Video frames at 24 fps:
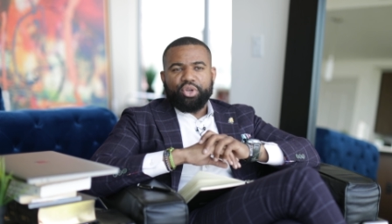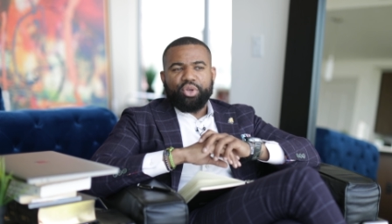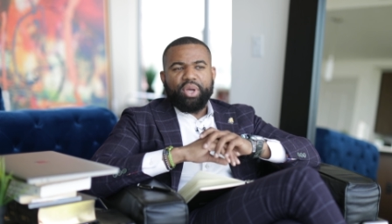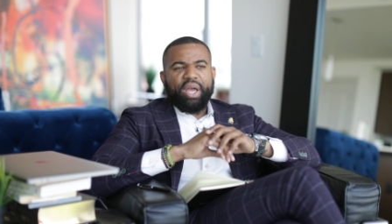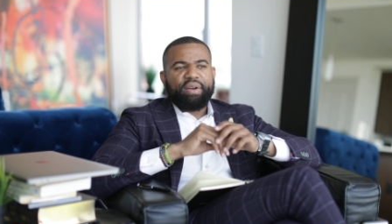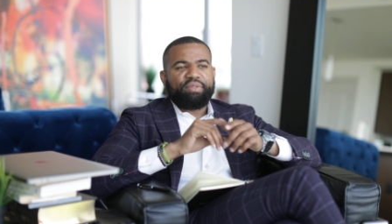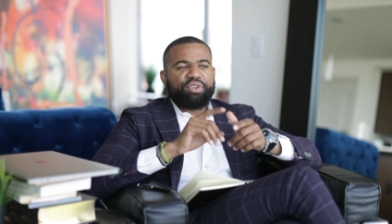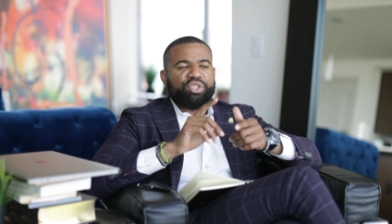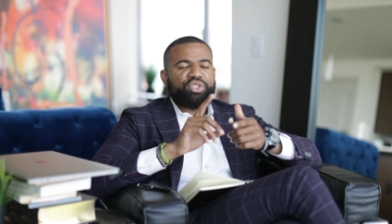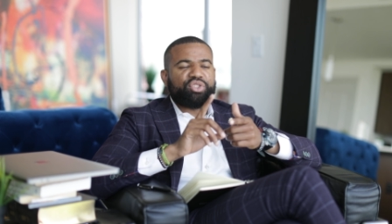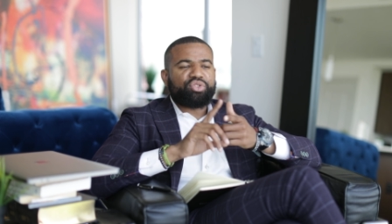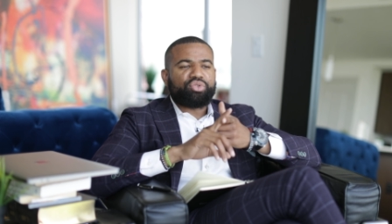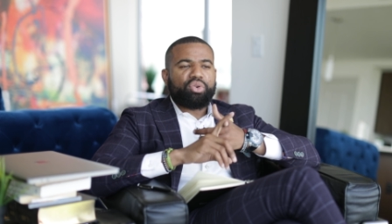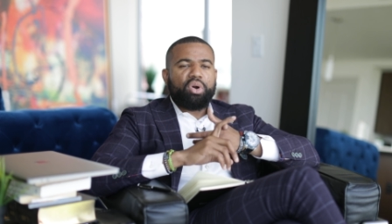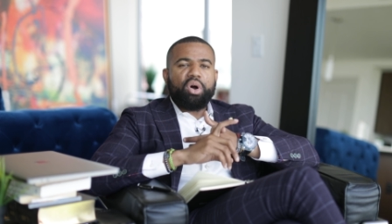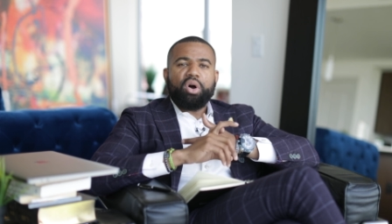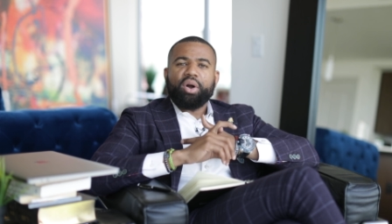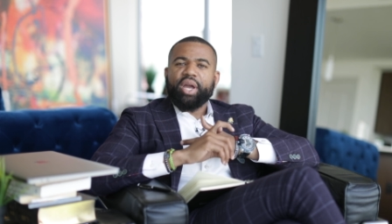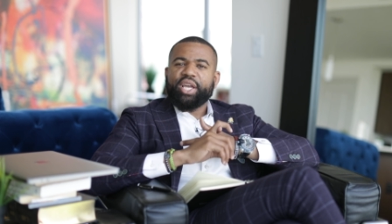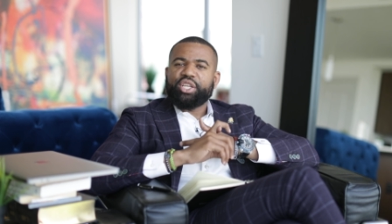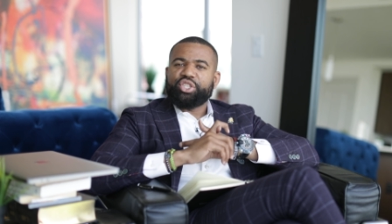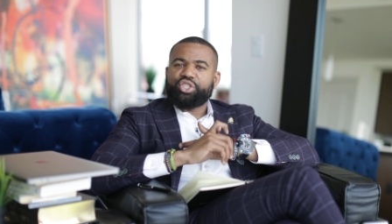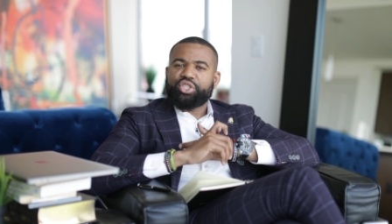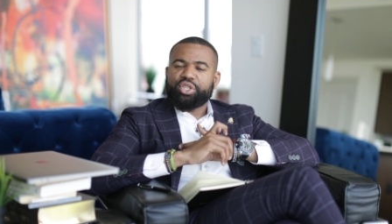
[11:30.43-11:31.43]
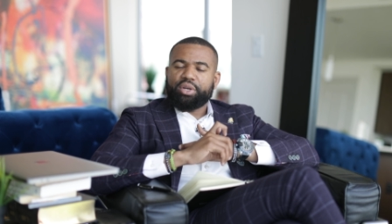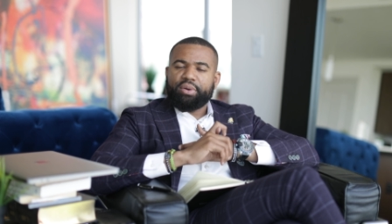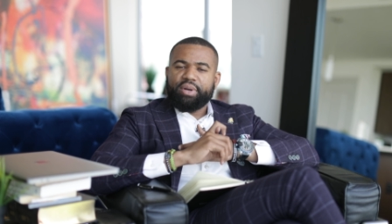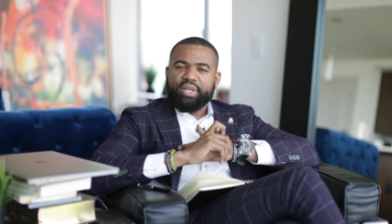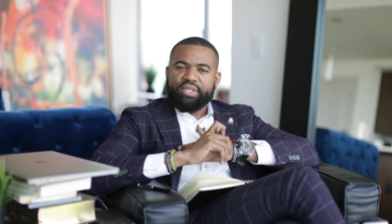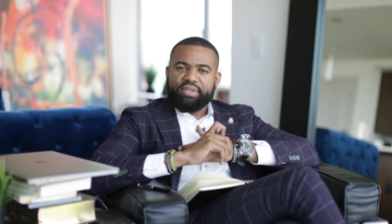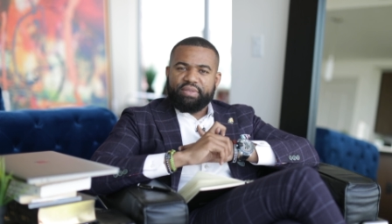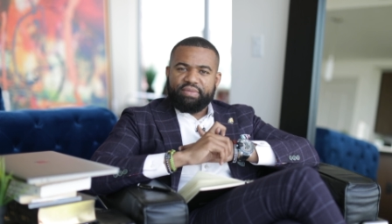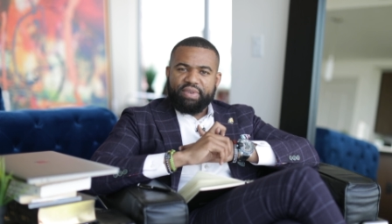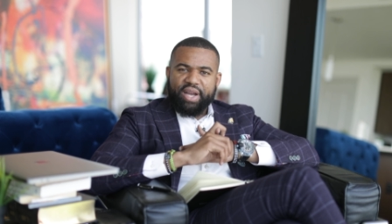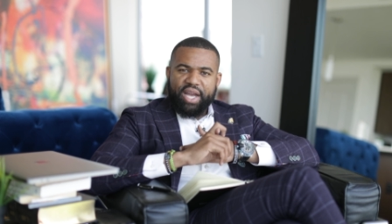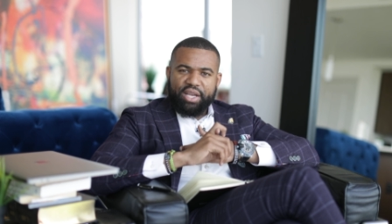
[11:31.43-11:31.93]
You have a strong
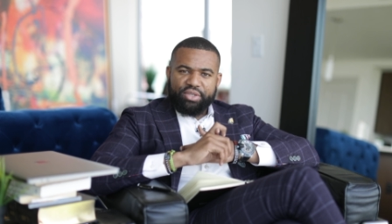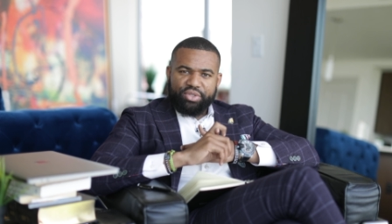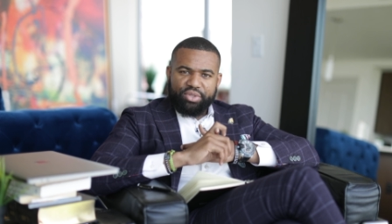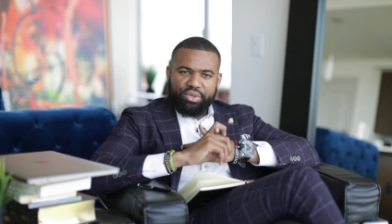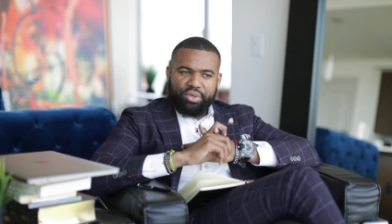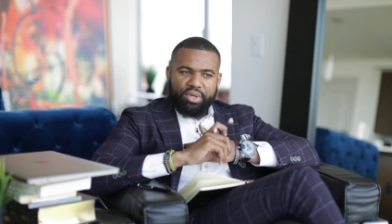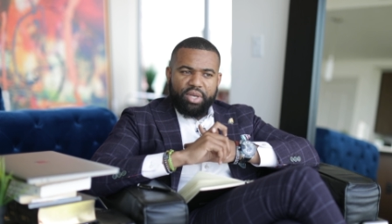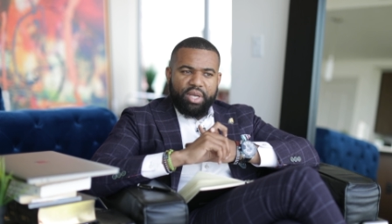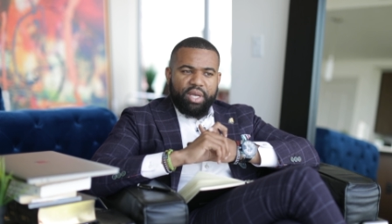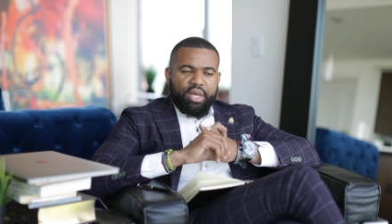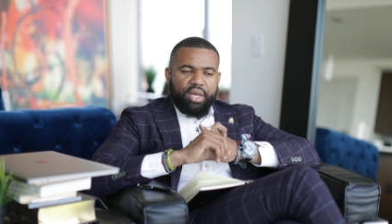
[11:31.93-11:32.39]
insurance advisor